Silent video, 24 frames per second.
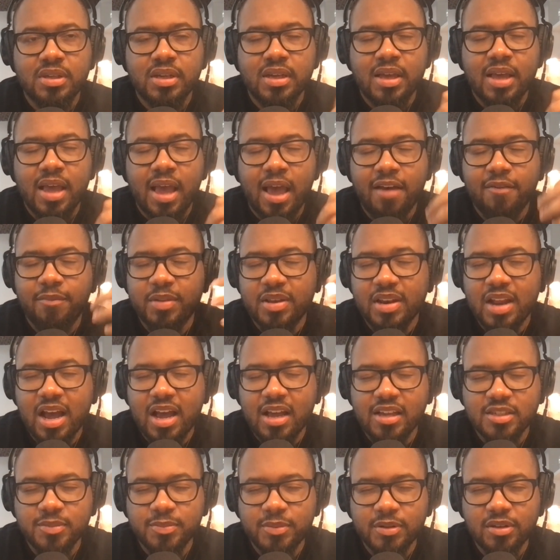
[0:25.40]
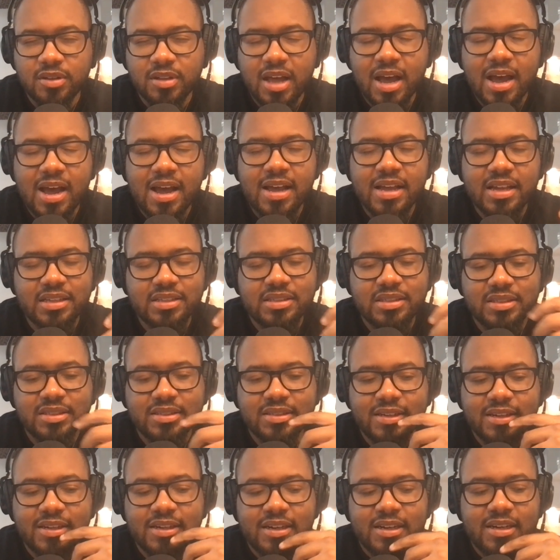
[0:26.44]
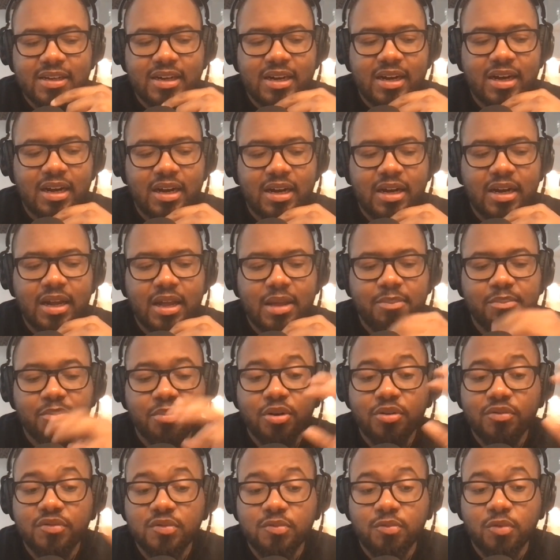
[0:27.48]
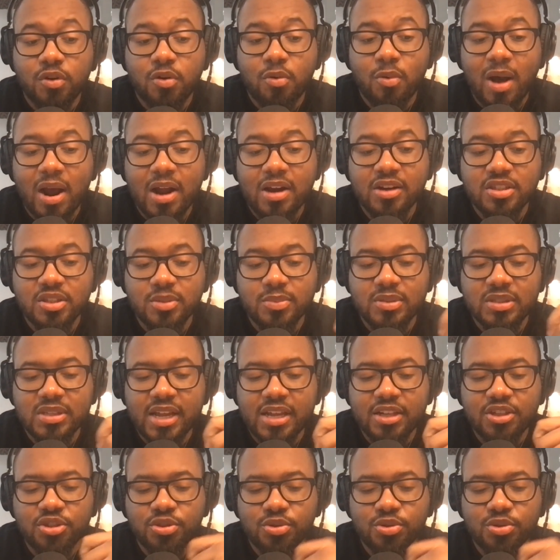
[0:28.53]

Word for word: have been hospitalized uh, and both require substantial